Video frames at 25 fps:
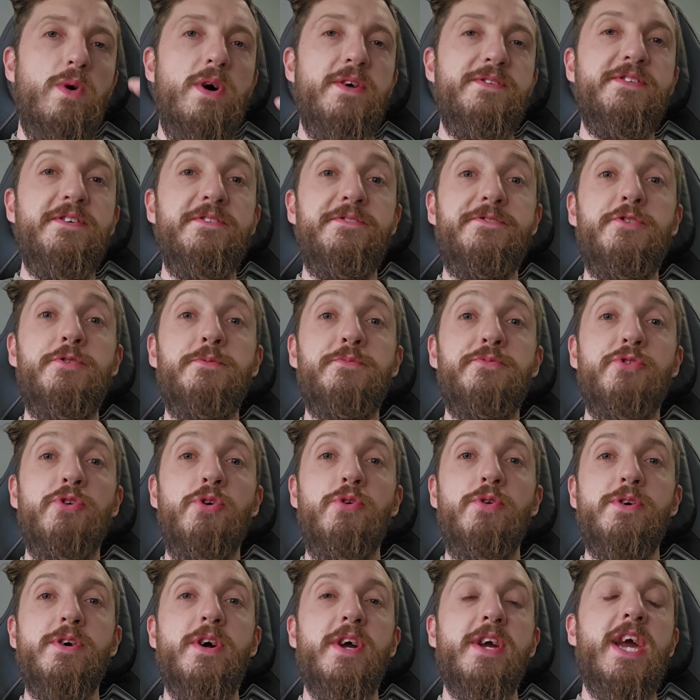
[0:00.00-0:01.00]
Whilst I was doom
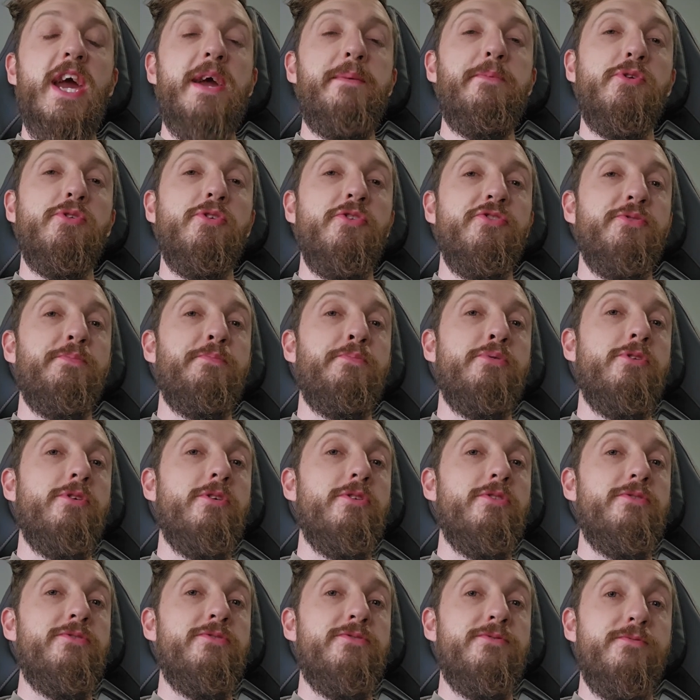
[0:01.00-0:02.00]
scrolling, I came across a
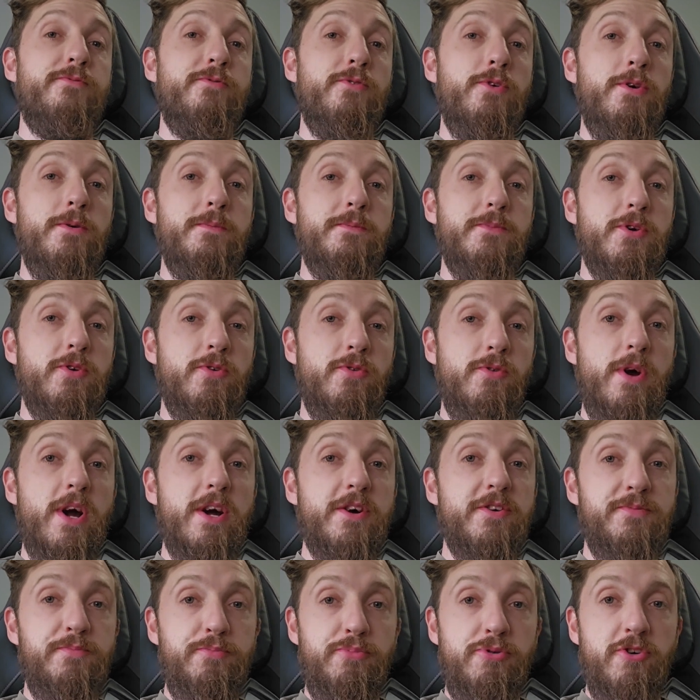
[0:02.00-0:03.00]
post from
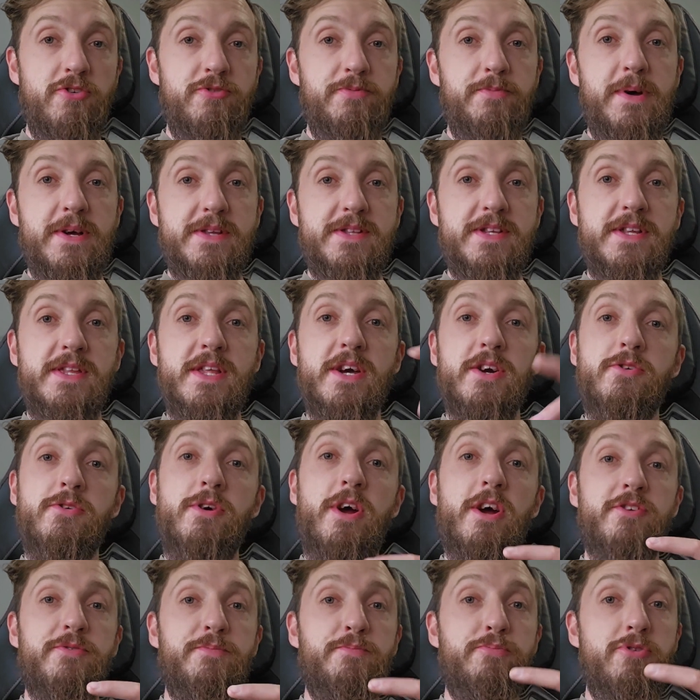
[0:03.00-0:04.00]
Crux Prospecting. Now,
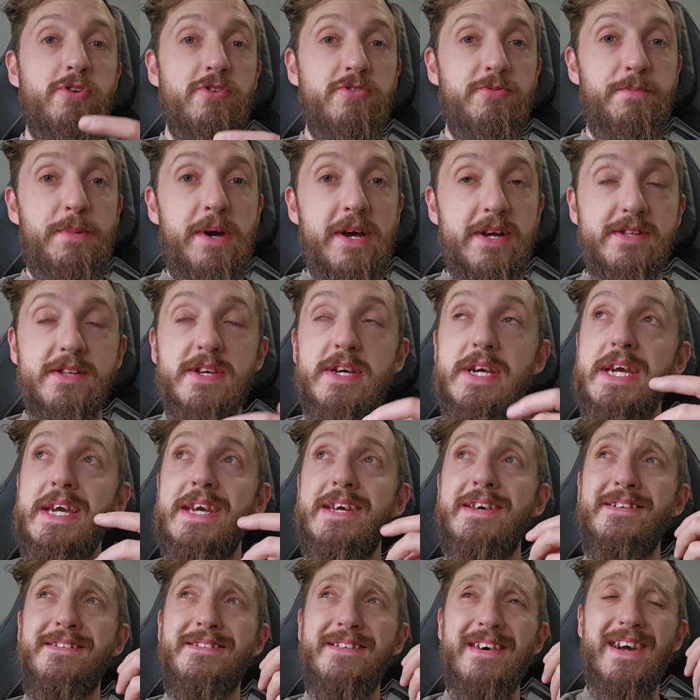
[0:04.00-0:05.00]
Crux Prospecting
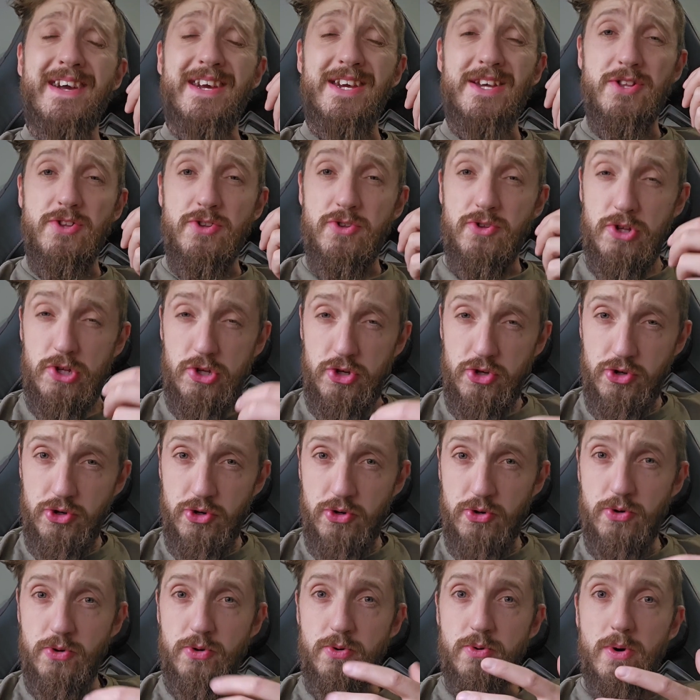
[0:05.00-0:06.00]
is a
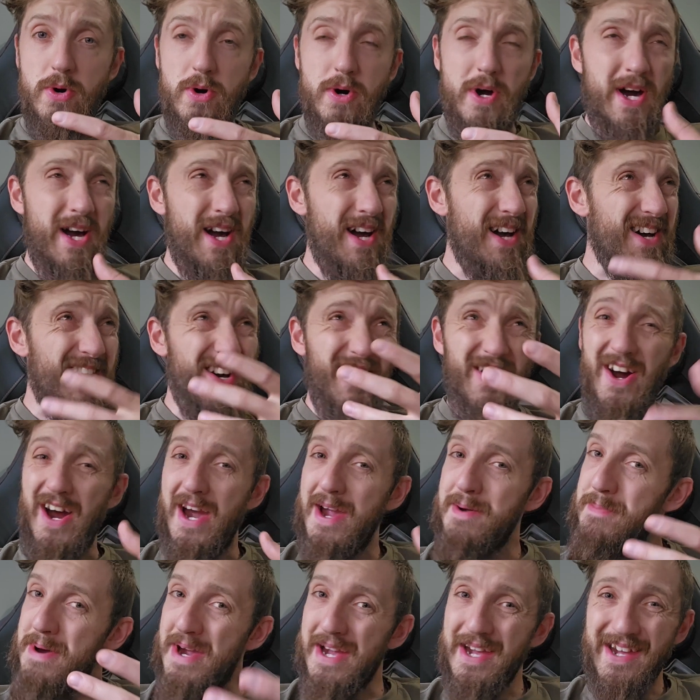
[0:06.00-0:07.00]
new
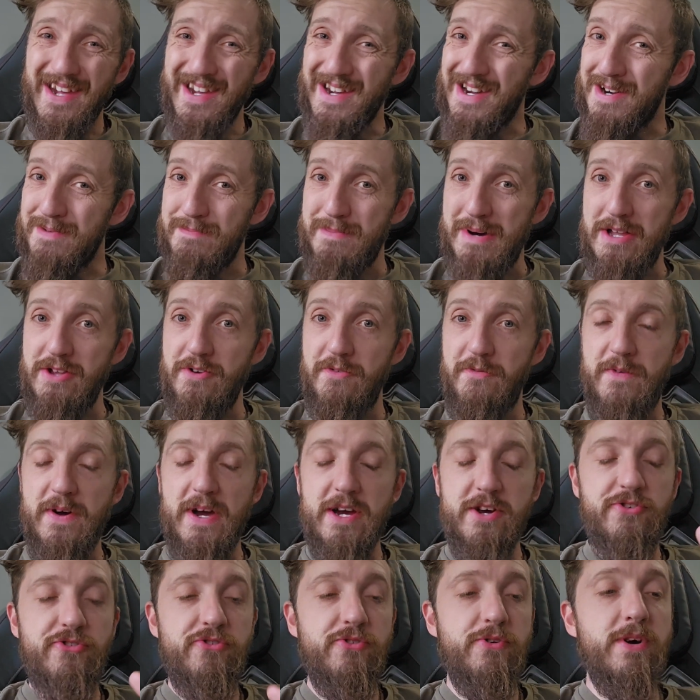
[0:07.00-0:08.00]
high banker
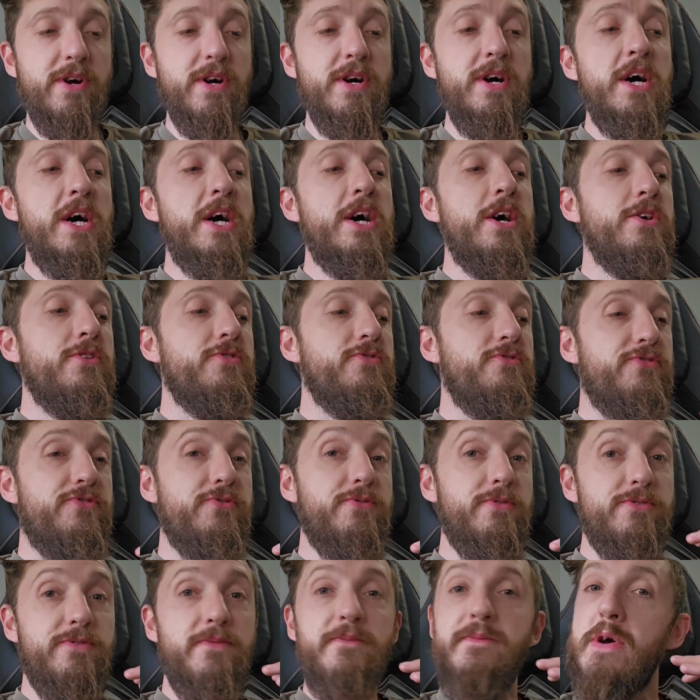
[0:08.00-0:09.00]
manufacturer who's
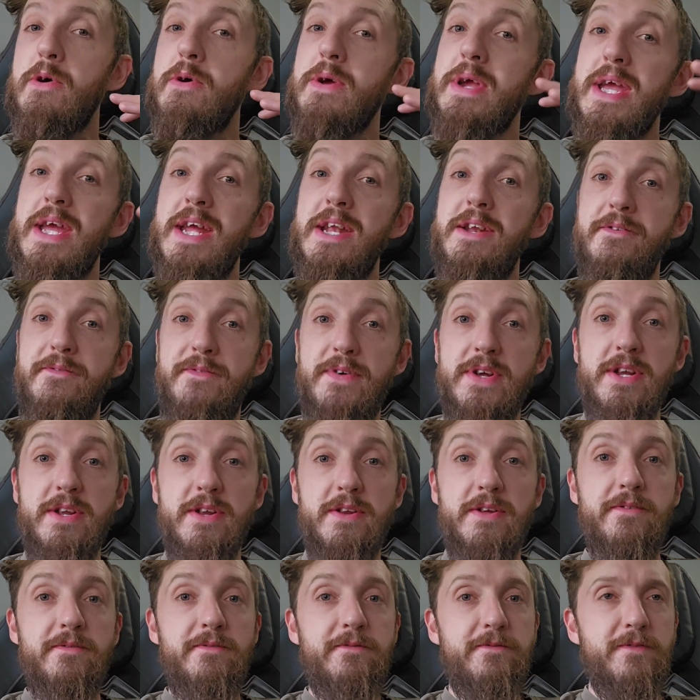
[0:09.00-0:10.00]
doing some very
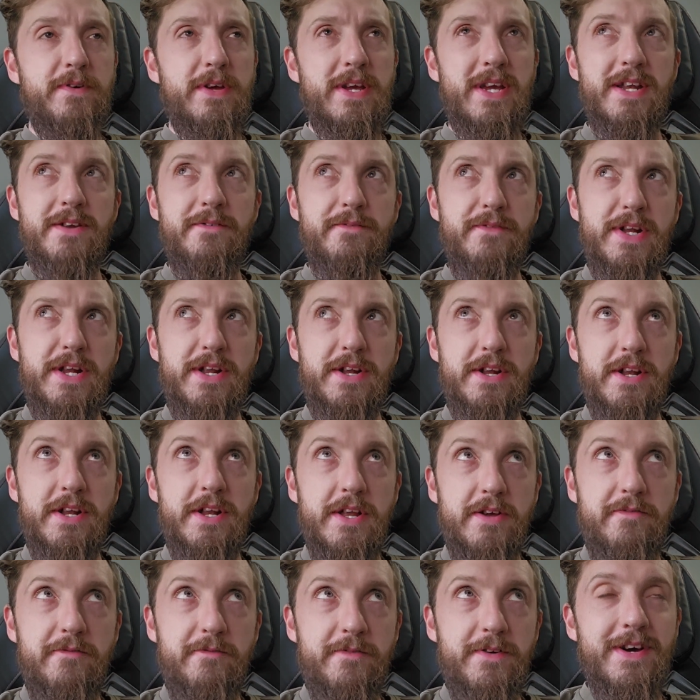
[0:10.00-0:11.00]

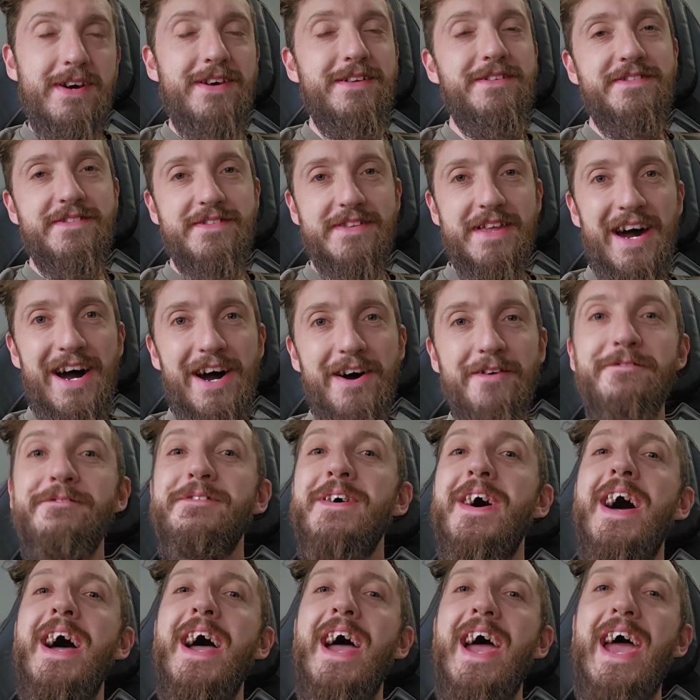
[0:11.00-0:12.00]
innovative stuff,
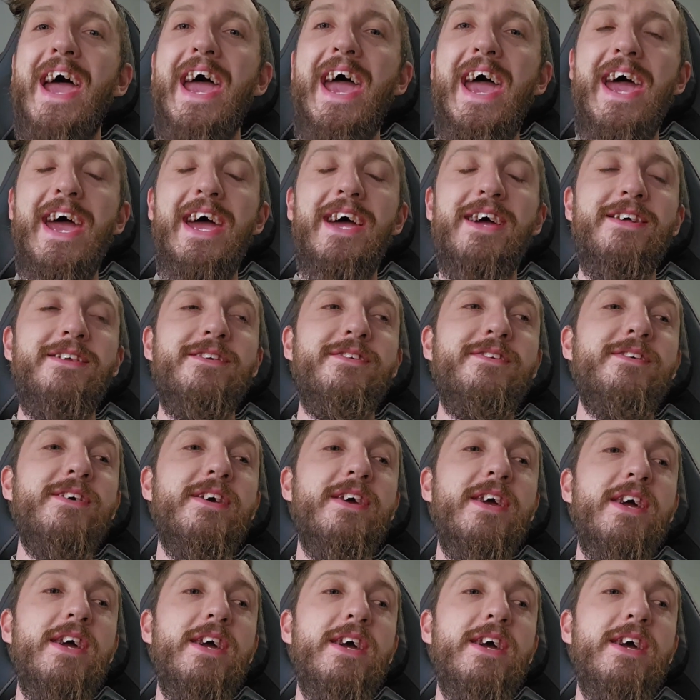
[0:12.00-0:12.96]
and